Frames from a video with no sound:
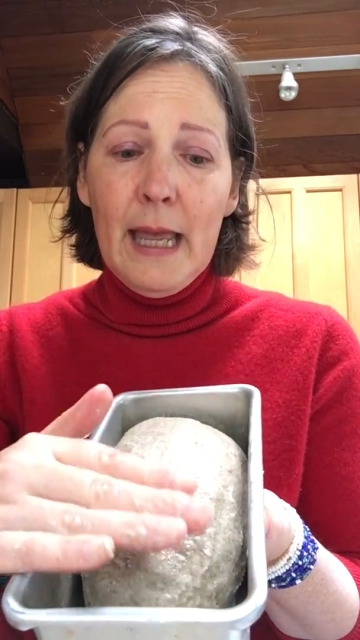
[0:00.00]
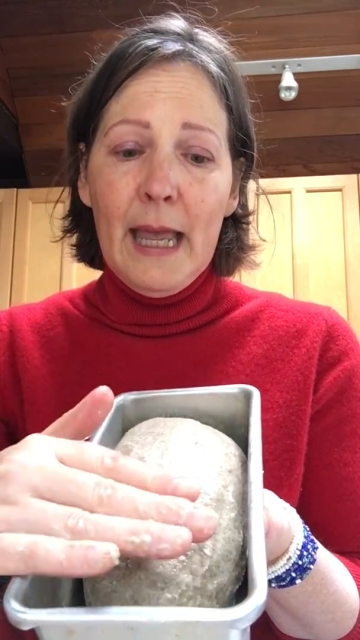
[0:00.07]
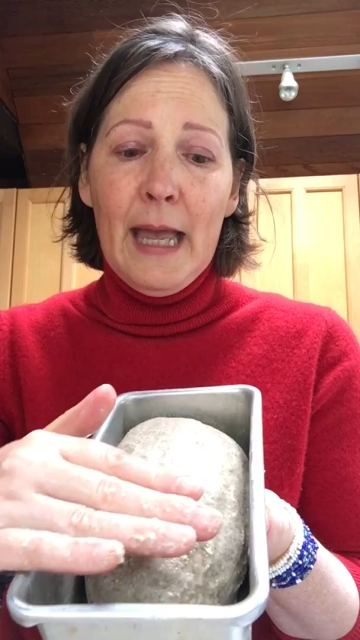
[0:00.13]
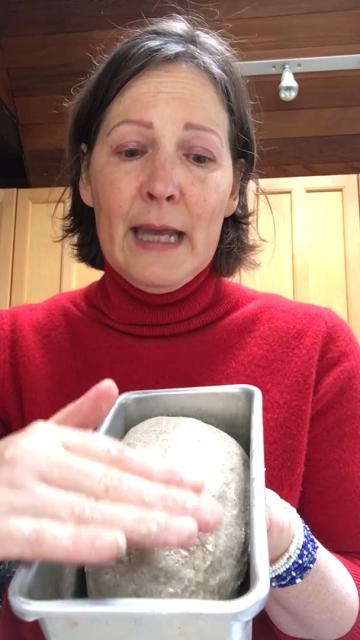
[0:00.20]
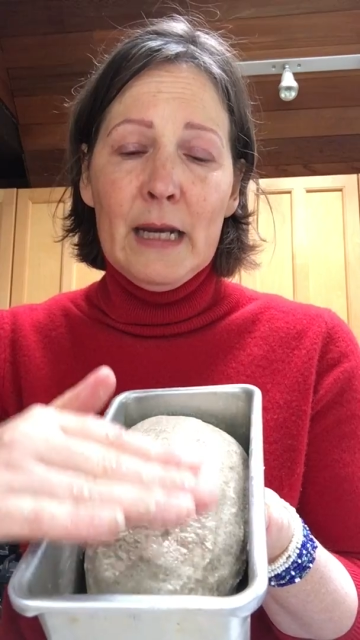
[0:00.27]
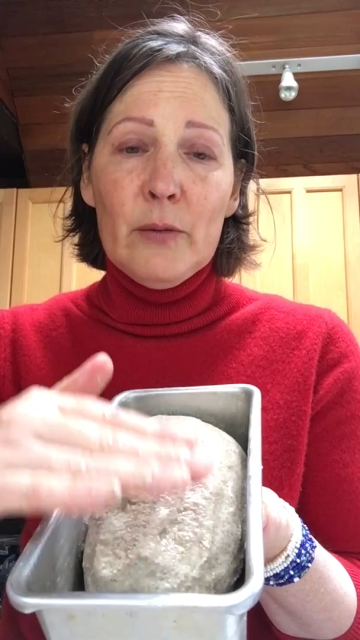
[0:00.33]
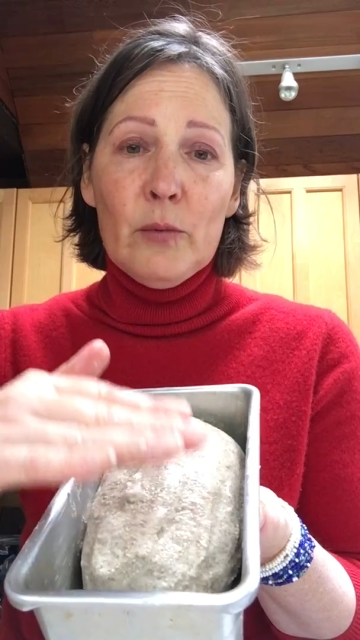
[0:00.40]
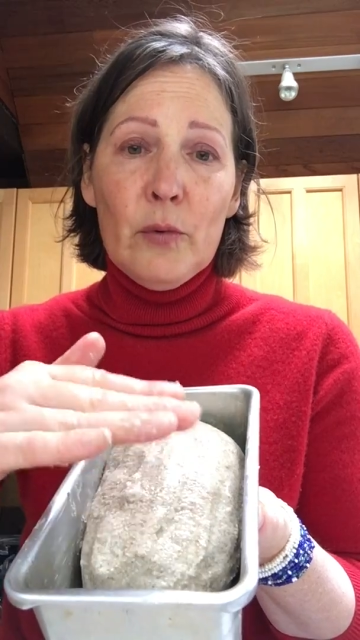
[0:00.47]

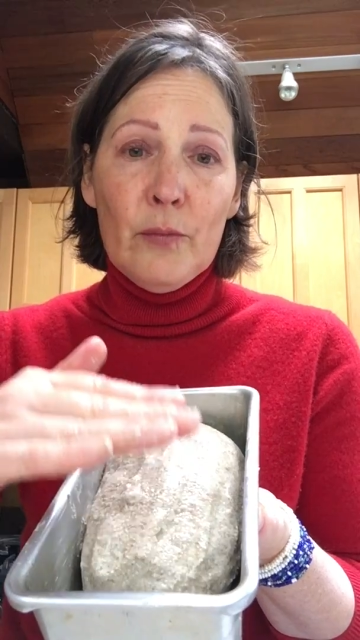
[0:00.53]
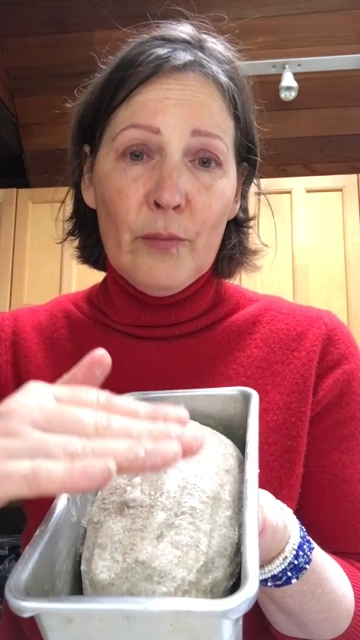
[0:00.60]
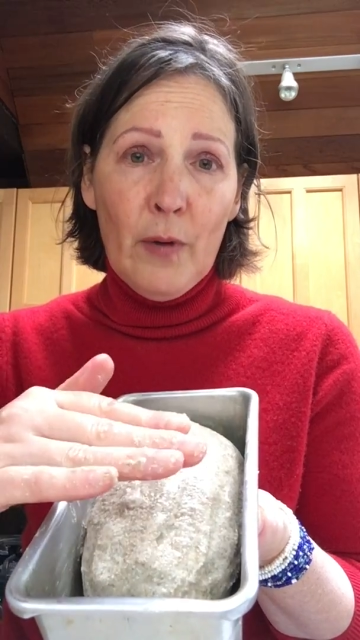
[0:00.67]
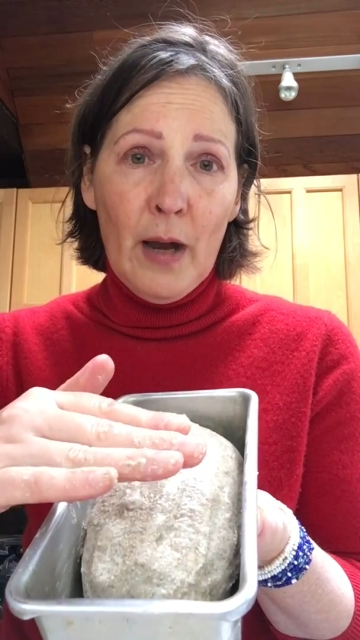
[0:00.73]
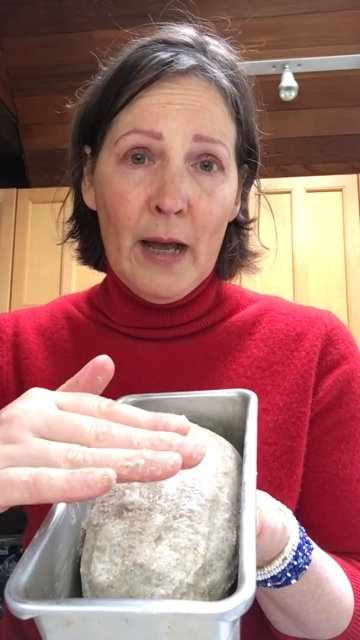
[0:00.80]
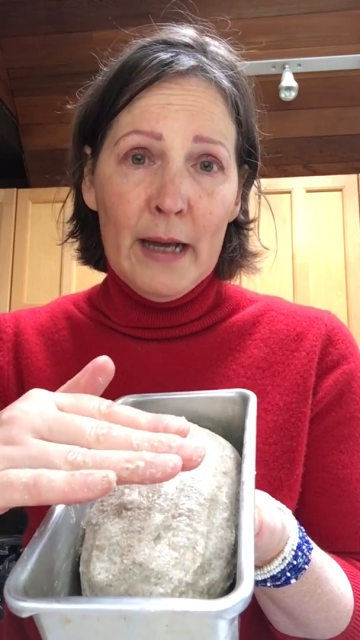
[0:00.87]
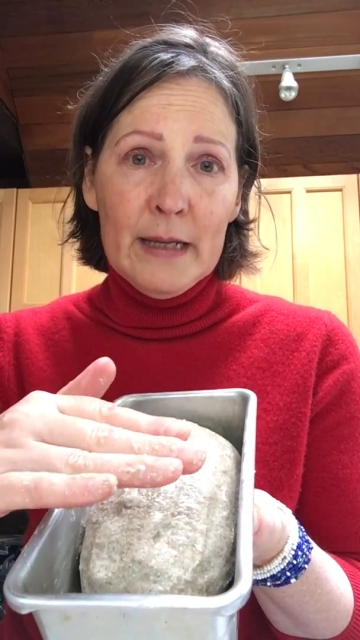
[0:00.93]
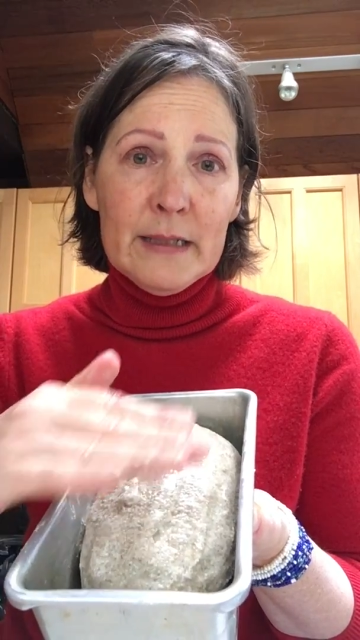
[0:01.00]
and it will
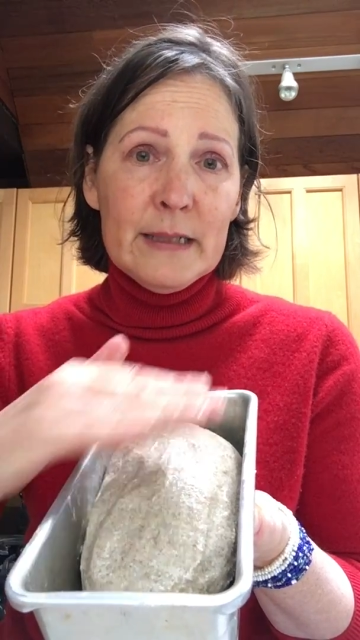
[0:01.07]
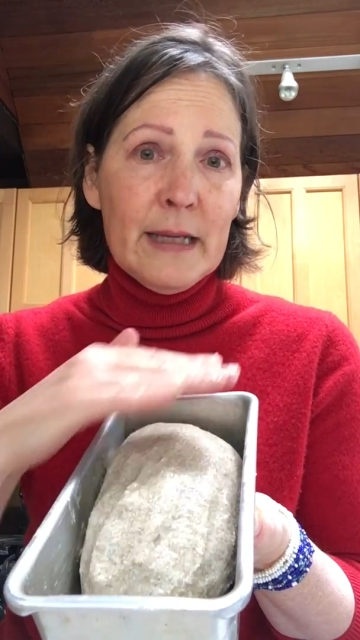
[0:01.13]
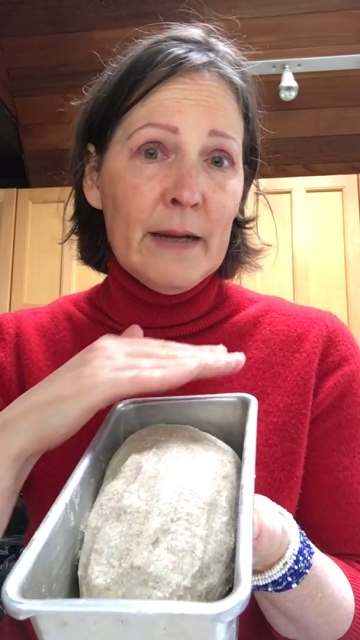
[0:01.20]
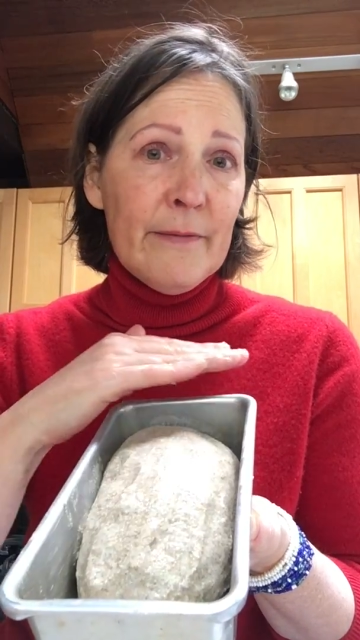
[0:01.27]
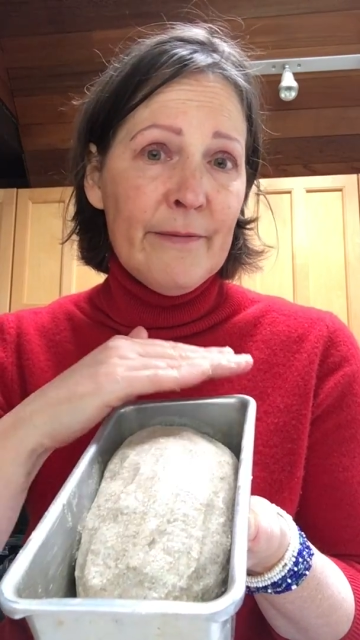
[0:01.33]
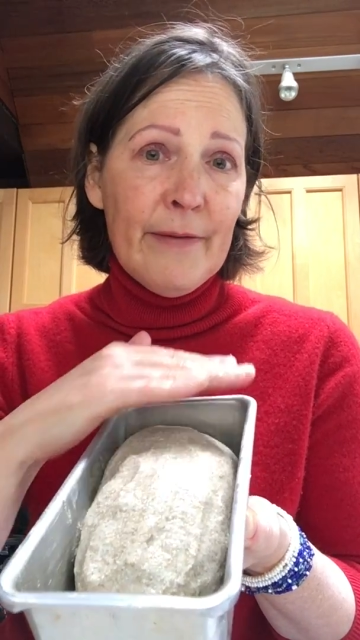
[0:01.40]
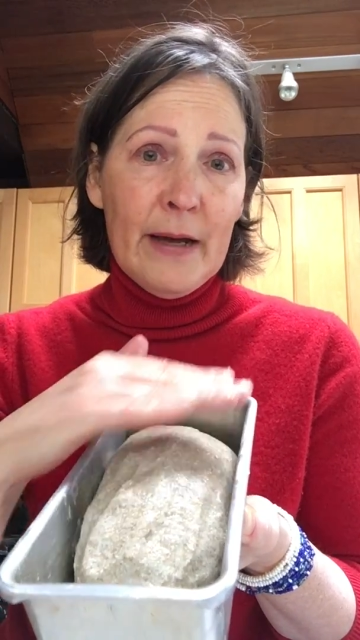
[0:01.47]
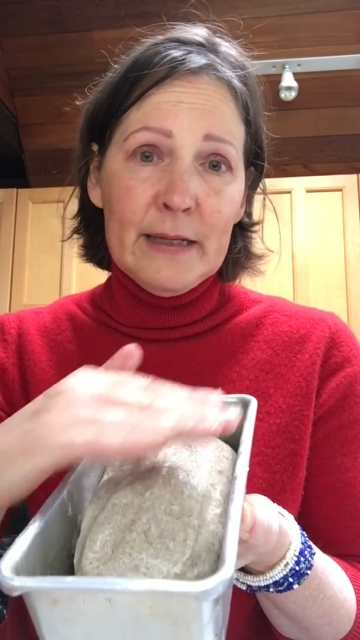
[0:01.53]
rise
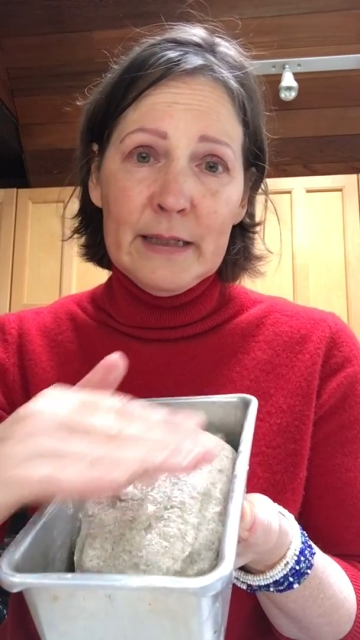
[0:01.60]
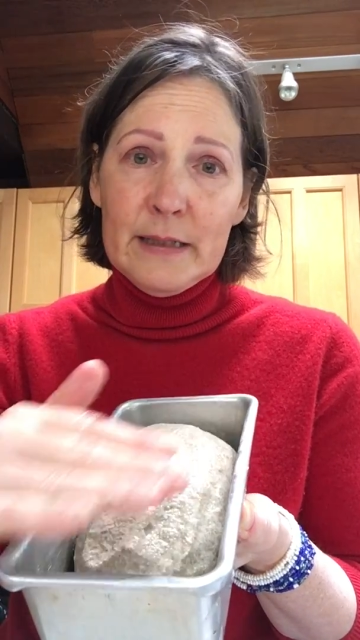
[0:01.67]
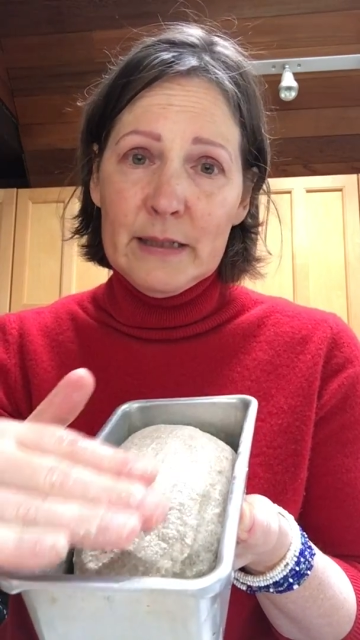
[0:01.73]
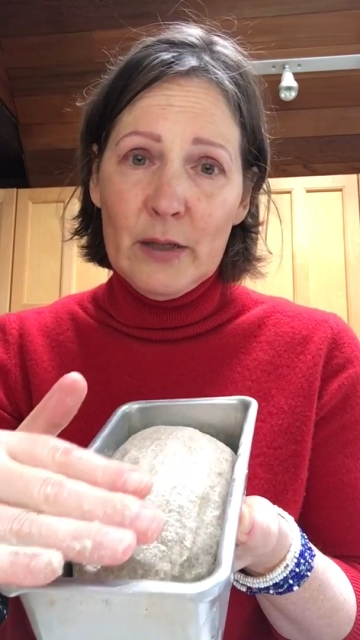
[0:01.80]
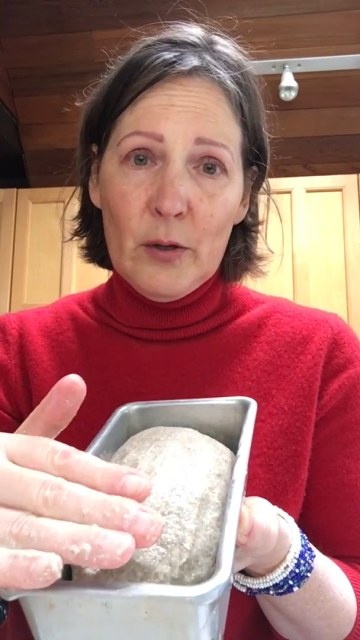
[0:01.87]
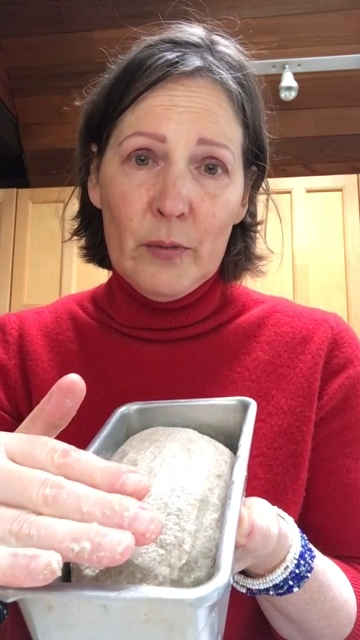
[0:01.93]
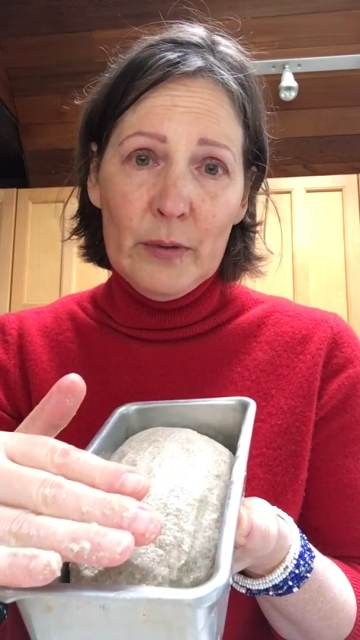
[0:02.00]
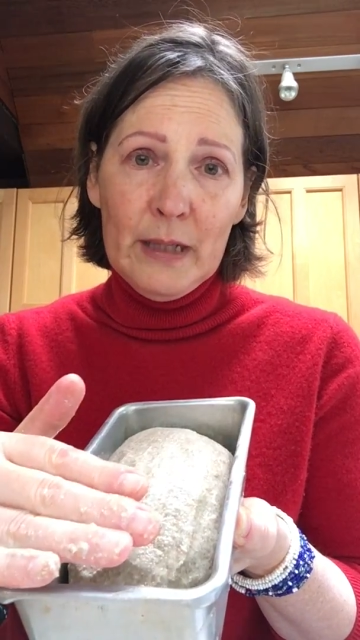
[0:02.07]
and find its
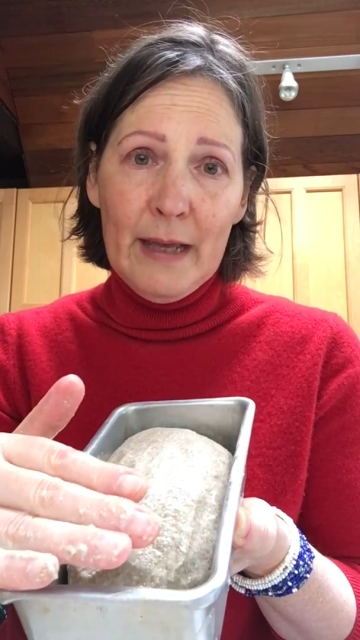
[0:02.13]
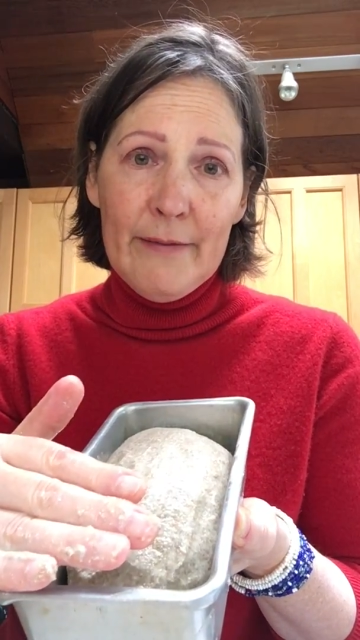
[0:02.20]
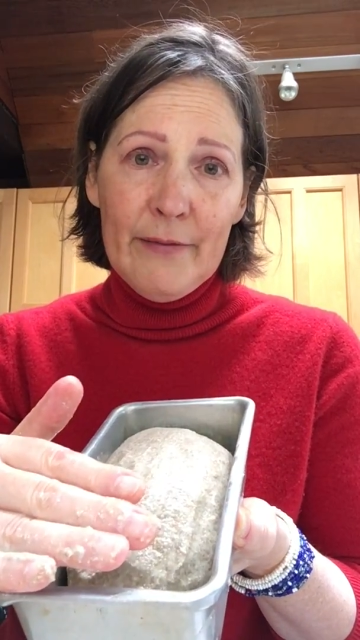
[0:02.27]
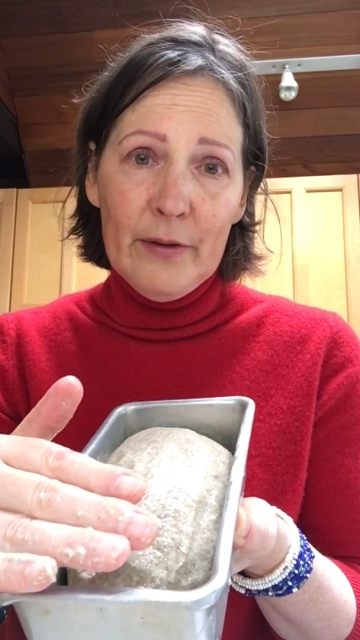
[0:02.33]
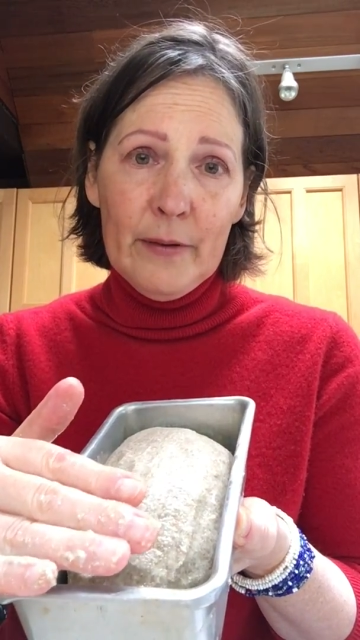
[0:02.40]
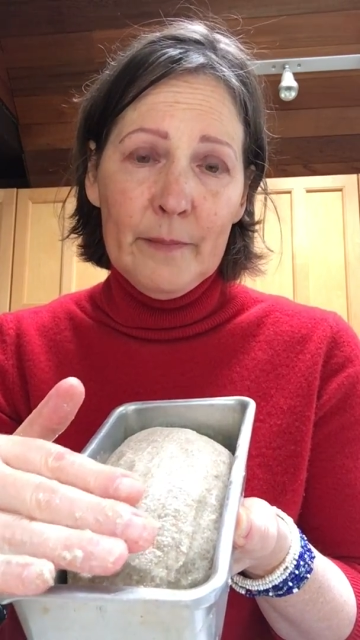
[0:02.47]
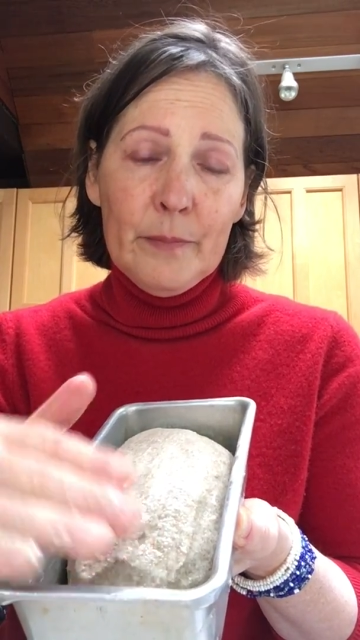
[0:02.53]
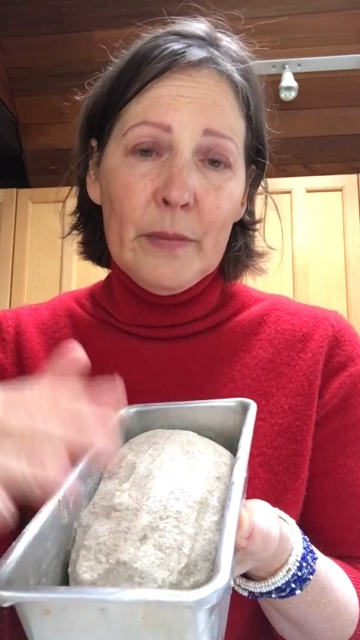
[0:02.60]
own
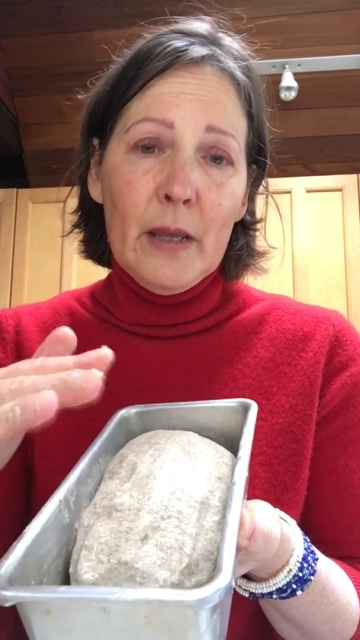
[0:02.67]
level.